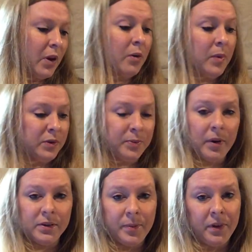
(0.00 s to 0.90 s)
Or most
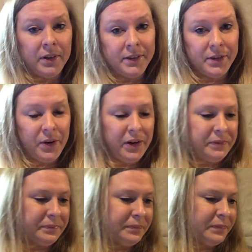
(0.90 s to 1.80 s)
possibilities, sorry.
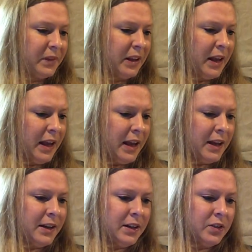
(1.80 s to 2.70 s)

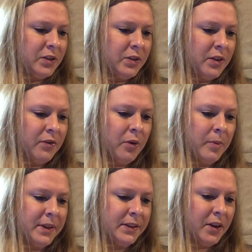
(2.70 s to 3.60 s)
In addition to the
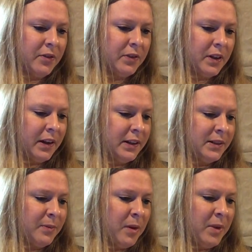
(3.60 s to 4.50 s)
form itself,
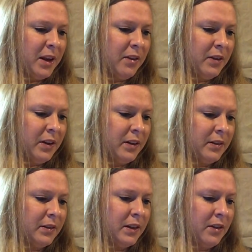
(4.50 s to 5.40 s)
clients may be given
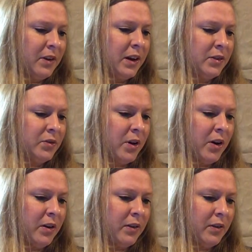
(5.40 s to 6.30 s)
a
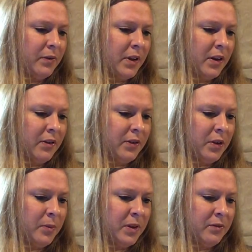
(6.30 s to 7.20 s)
draw of
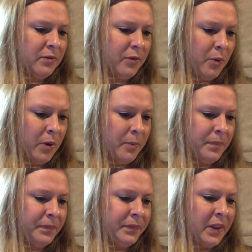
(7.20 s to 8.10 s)
human form
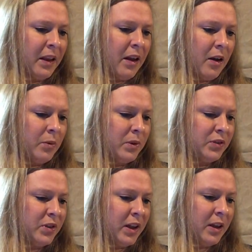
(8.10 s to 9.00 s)
on
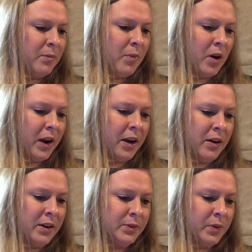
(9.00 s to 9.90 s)
which they can mark
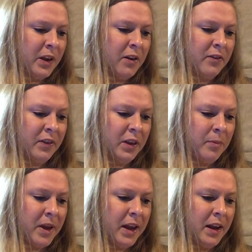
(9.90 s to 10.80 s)
areas where they are feeling
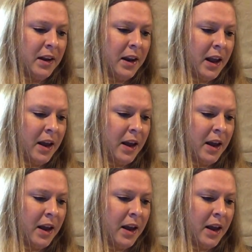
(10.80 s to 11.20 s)
pain and